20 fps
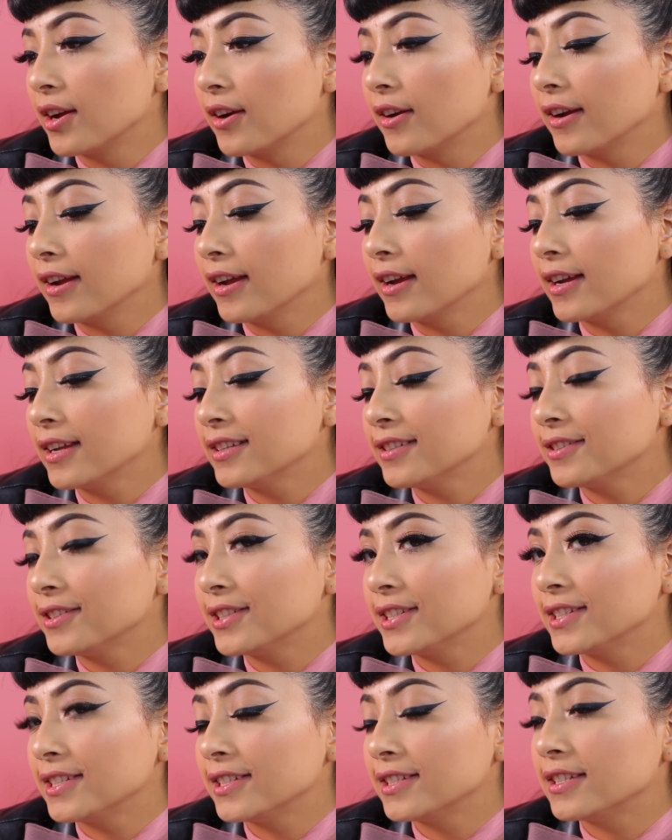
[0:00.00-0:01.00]
Alright guys, so
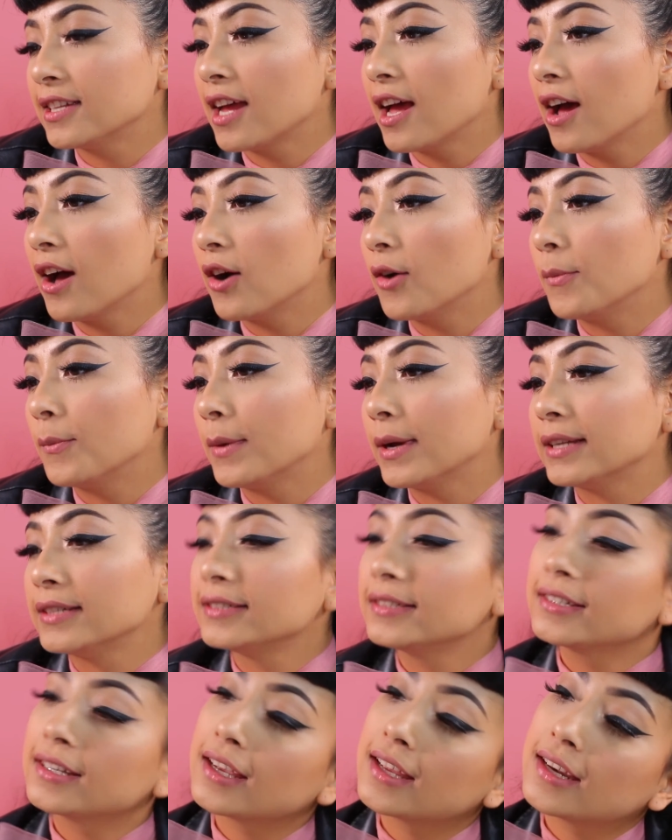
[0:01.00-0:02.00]
this is how my
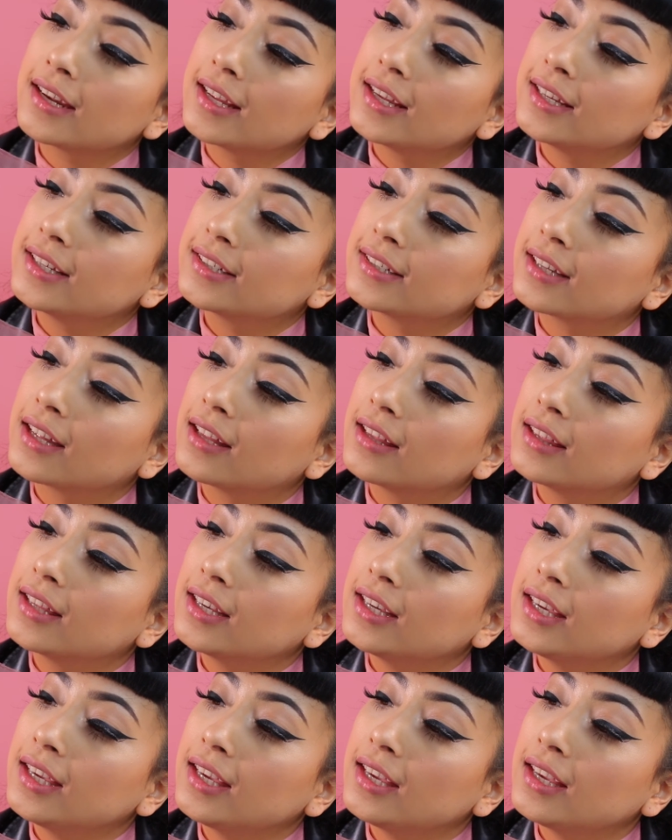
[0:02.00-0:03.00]
skin is
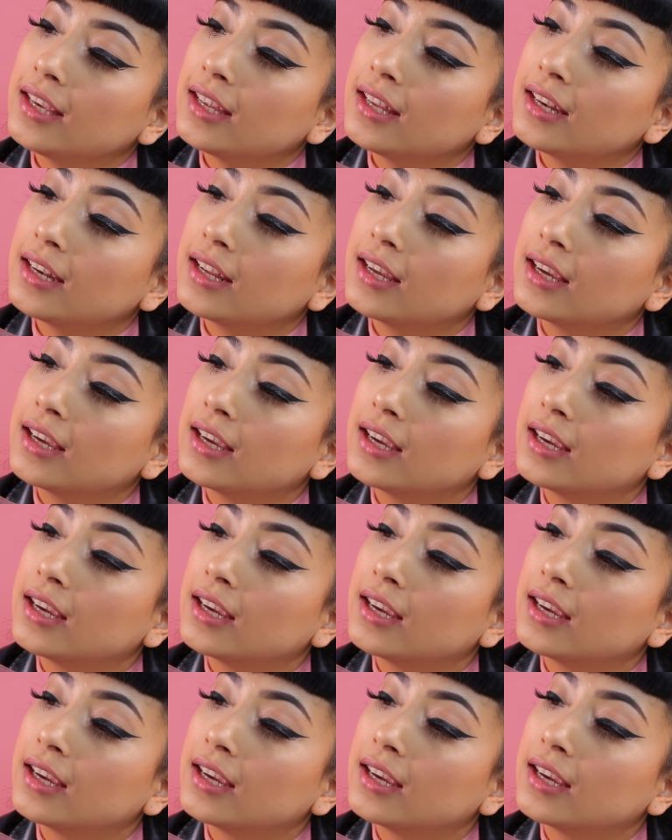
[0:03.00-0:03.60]
looking.